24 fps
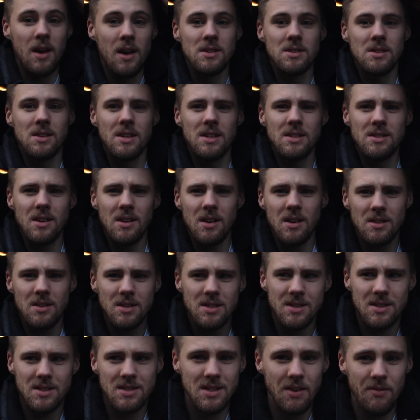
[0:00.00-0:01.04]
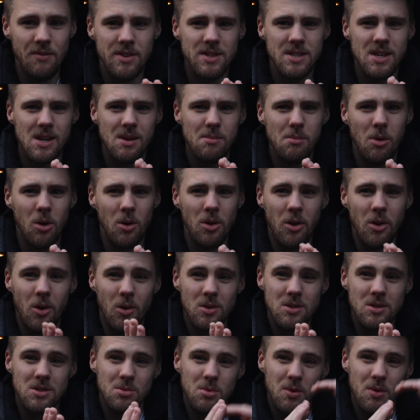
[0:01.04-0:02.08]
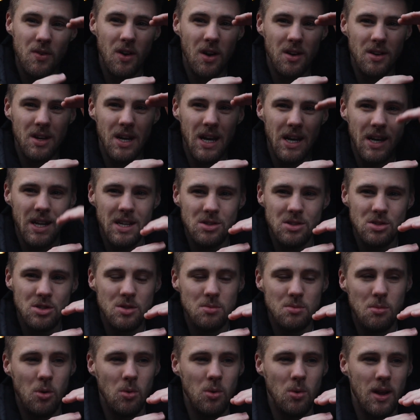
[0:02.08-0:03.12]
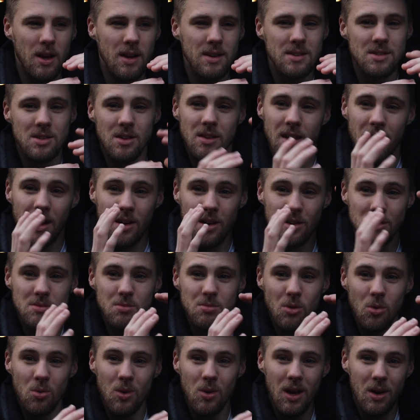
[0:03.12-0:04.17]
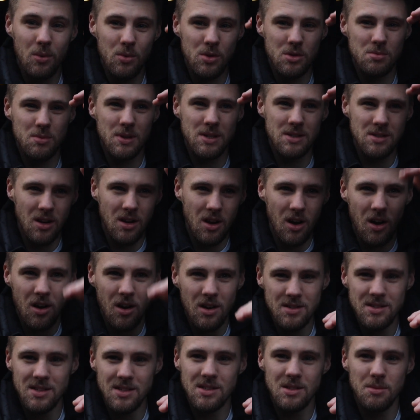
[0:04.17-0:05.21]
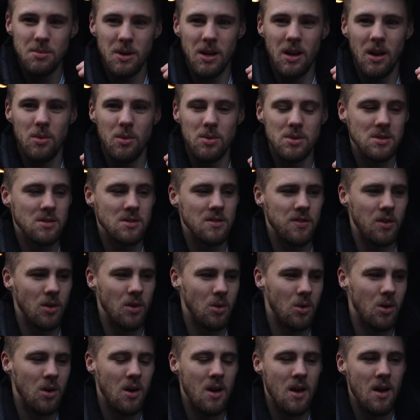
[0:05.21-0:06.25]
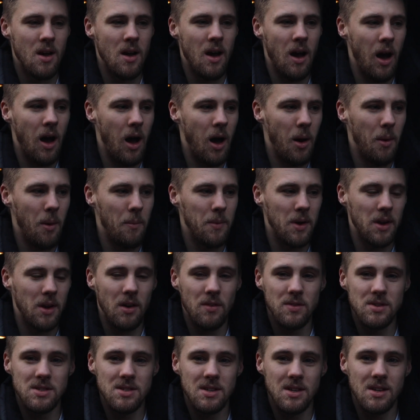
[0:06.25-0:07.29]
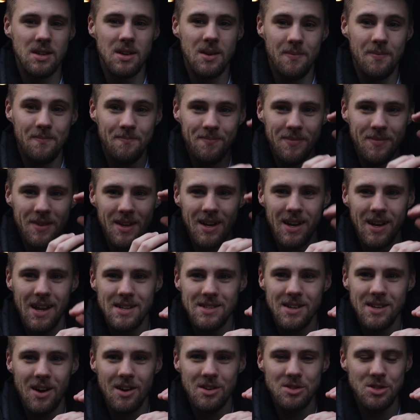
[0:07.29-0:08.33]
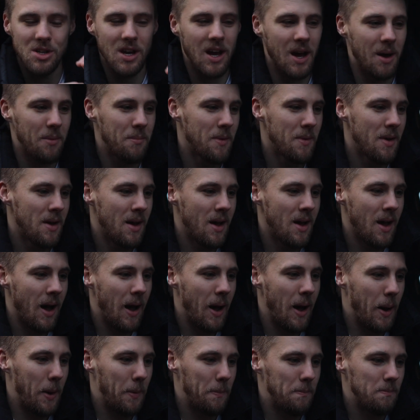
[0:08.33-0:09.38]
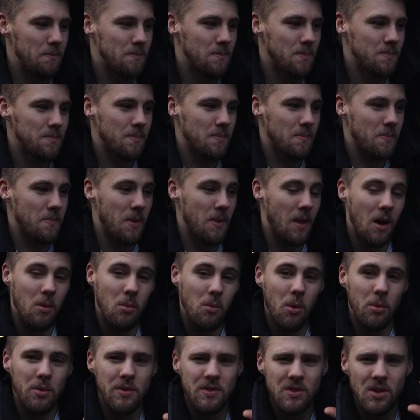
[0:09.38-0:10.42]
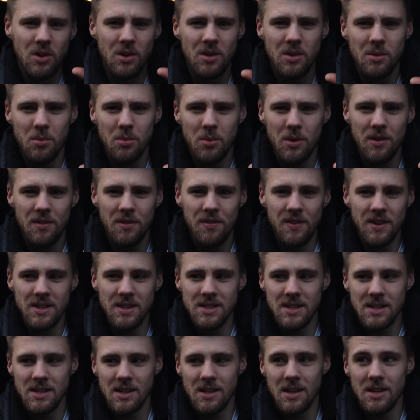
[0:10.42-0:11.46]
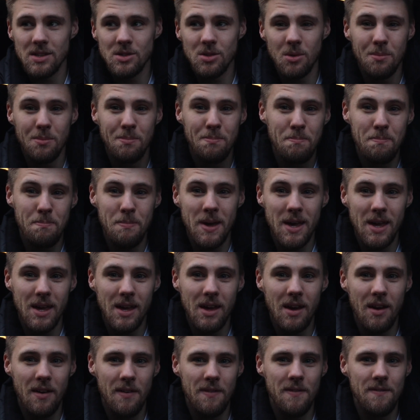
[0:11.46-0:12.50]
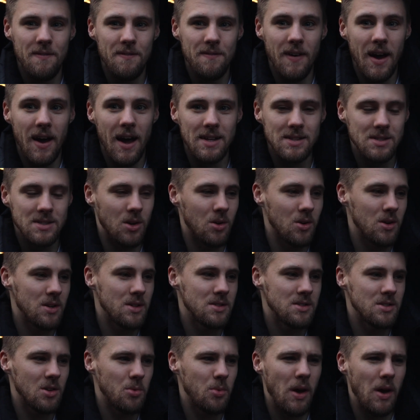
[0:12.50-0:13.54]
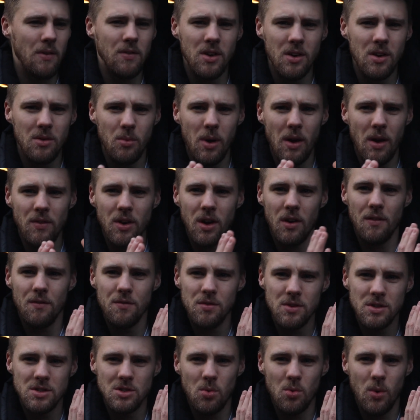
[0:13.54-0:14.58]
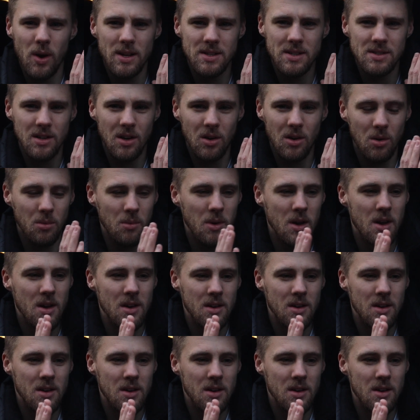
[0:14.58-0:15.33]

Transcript: So these are 17 by 9, so we've gone an inch smaller, so they are smaller, which means the car sits a bit lower to the floor, and obviously less arch gap. And what we've done, we've fitted some big fat tyres. So we haven't gone for a square setup.